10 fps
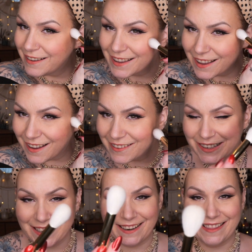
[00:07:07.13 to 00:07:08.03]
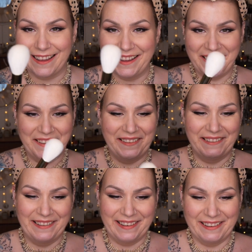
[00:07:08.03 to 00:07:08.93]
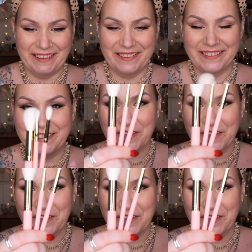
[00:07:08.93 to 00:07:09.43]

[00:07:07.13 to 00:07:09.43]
Yeah, I really like that. So